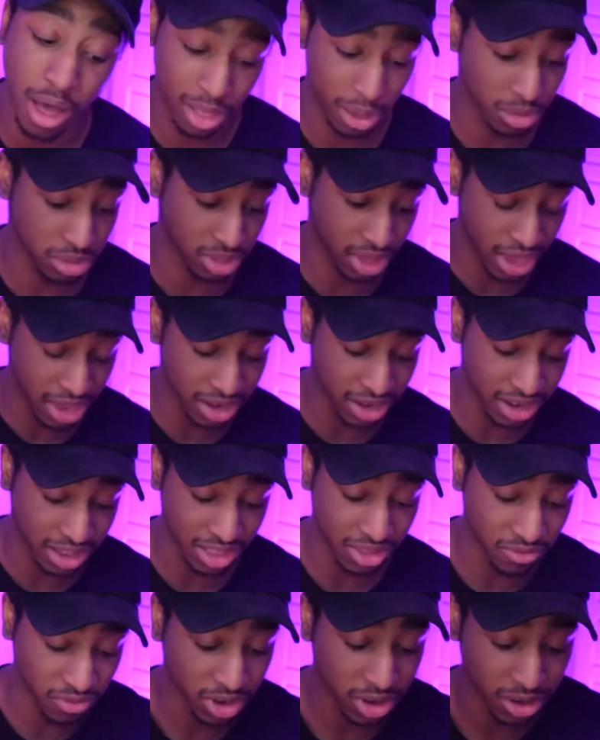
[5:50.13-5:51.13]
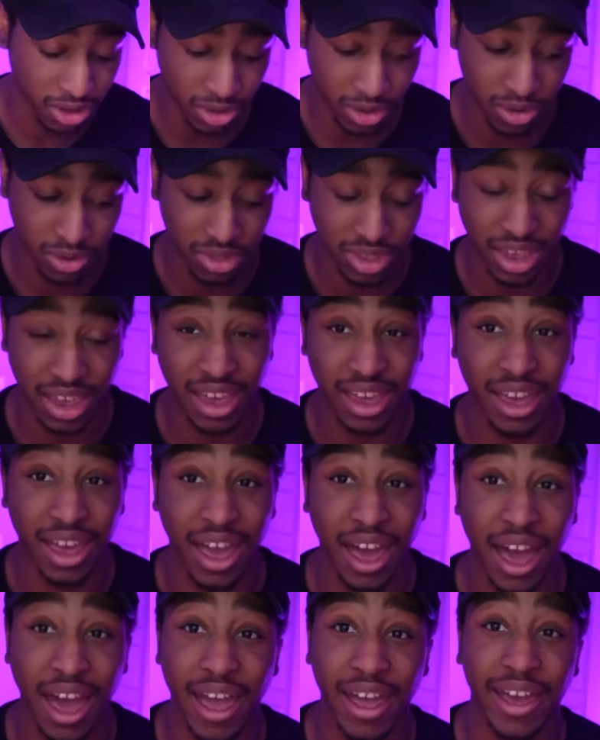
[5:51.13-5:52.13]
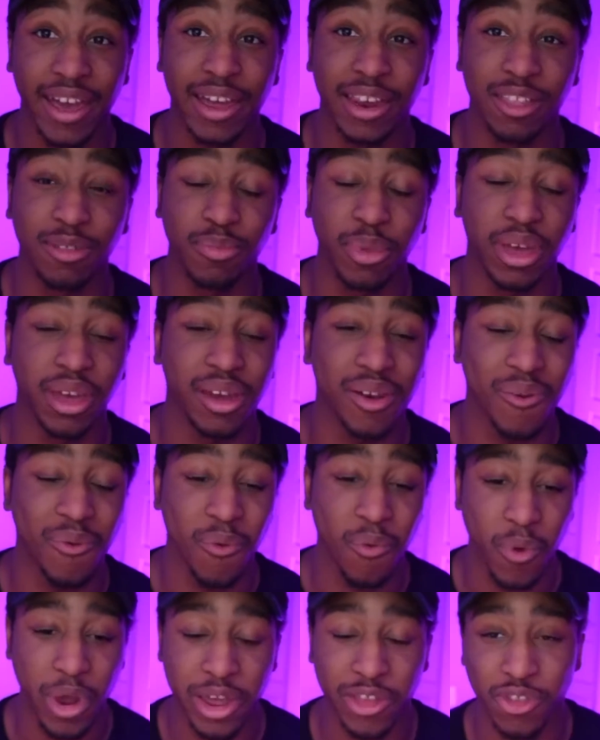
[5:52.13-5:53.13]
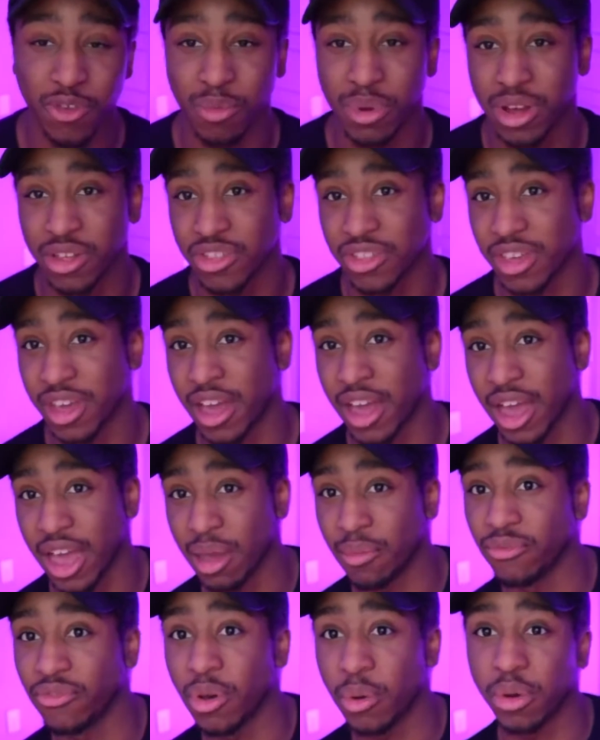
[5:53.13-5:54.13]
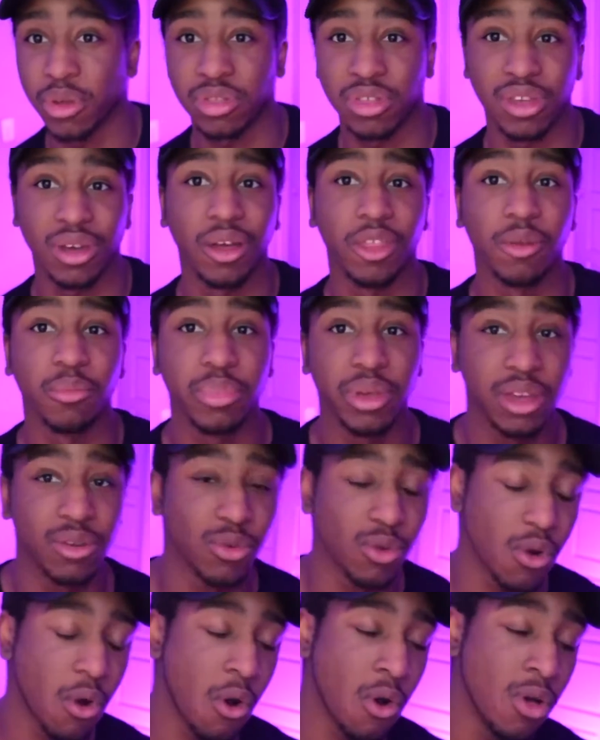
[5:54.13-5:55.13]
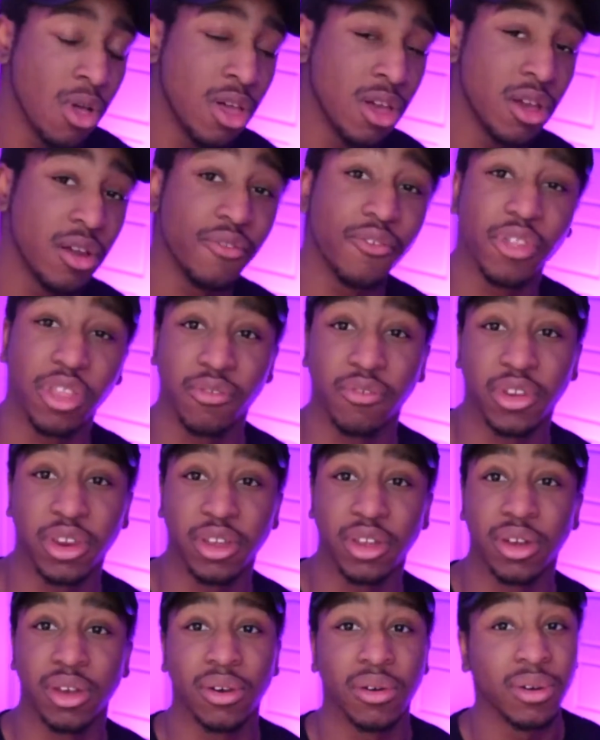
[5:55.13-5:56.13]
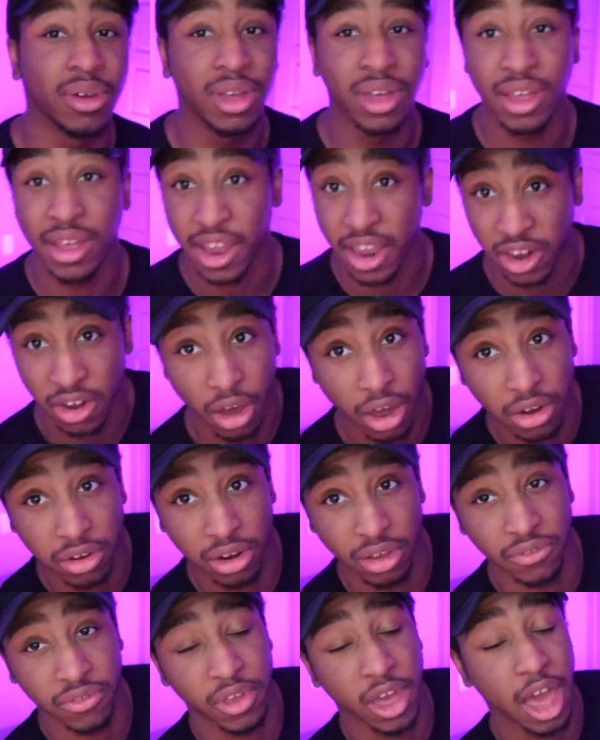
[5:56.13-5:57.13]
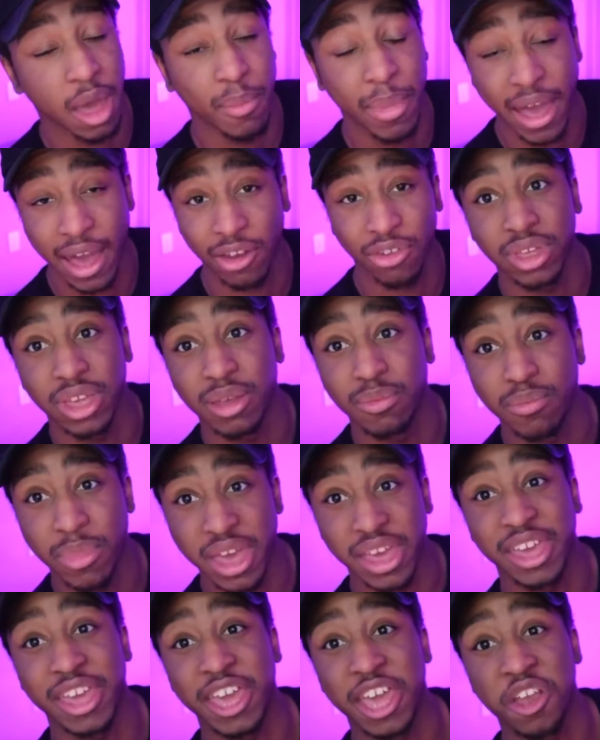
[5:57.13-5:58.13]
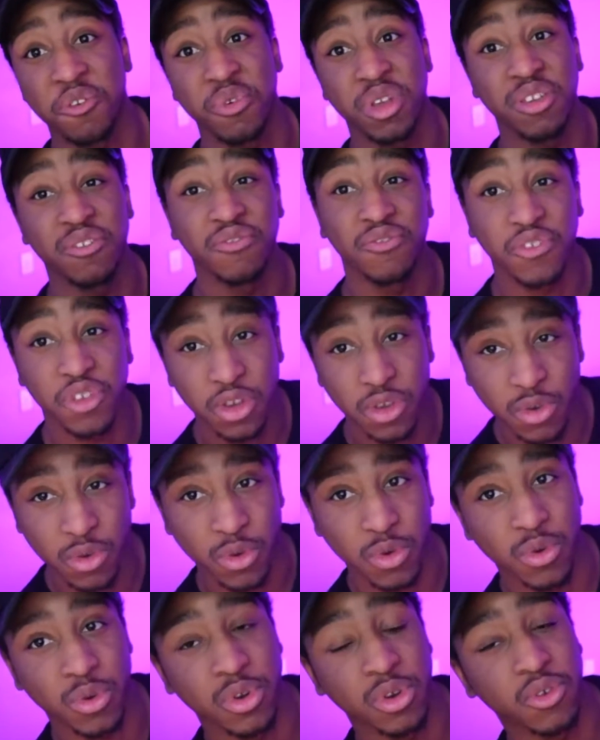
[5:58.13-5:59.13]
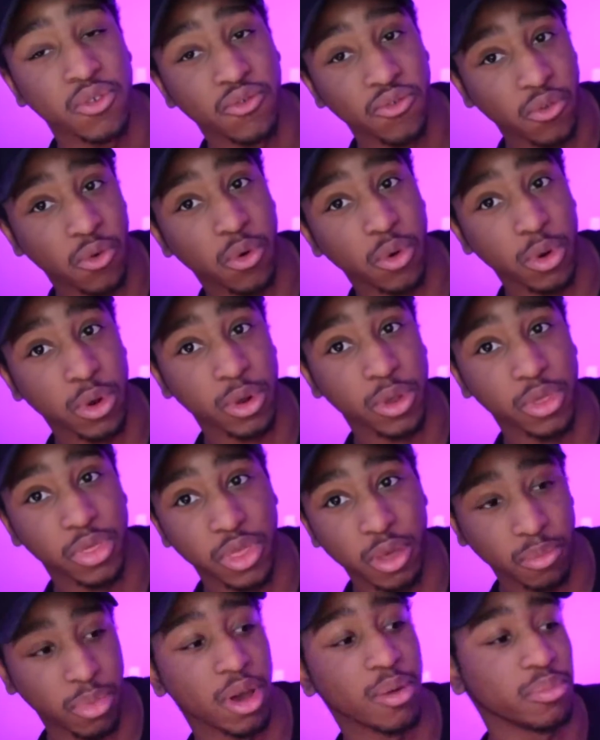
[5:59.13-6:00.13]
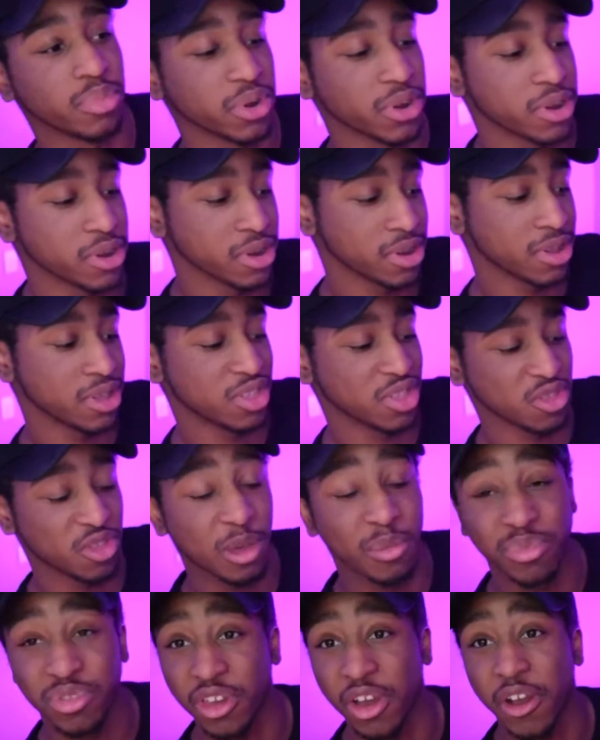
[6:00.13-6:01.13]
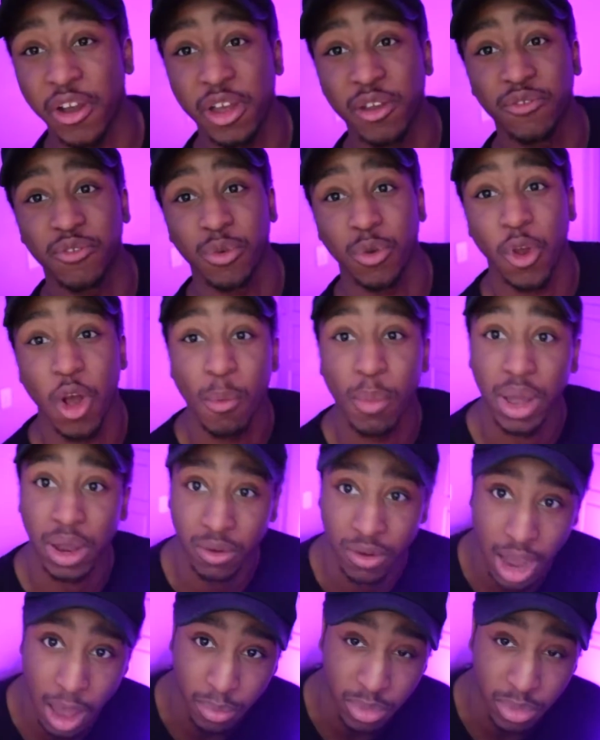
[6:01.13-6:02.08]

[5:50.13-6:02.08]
was editing the video that I had spent way too much time focusing on the B-roll for the video and not enough time actually making a review for the bumper. So I'm sorry for all my crappy